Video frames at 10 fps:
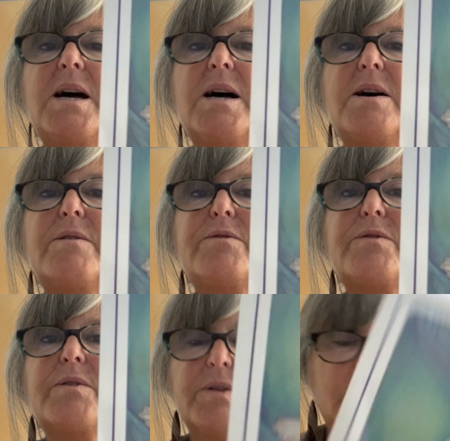
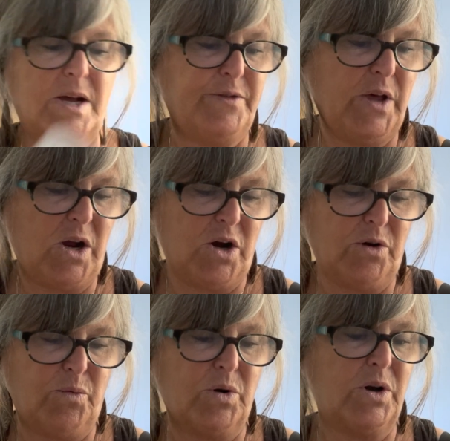of the
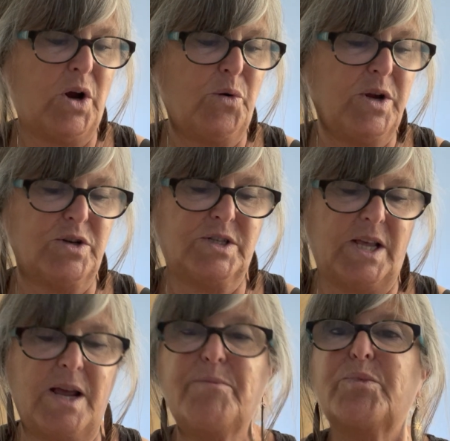artwork. Oh, here's
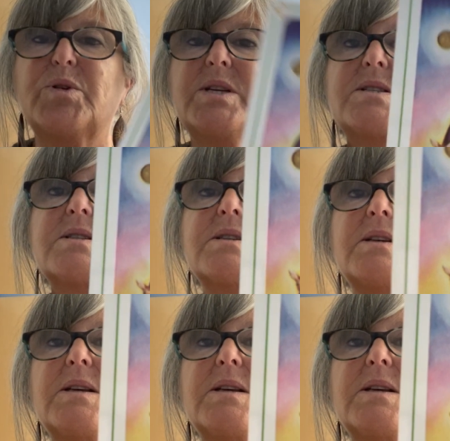the Empress.